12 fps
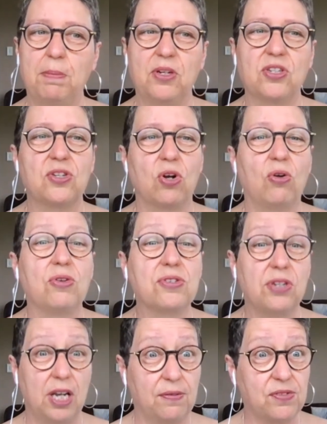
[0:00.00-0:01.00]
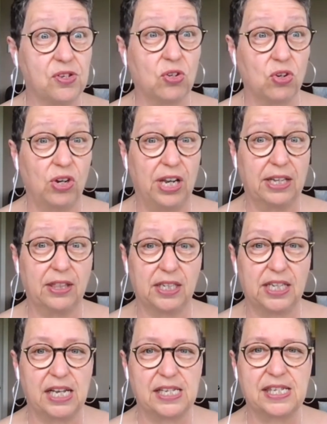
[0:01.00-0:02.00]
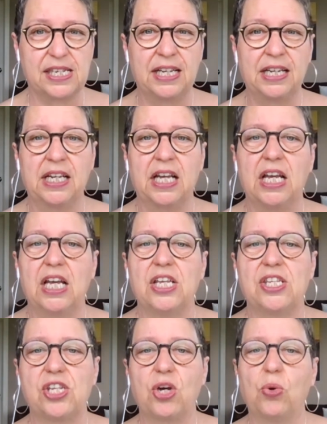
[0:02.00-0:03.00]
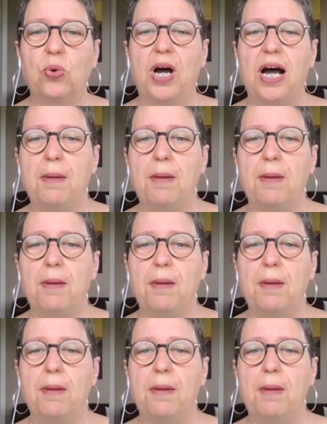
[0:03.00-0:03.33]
because it also loves to collect the dust. So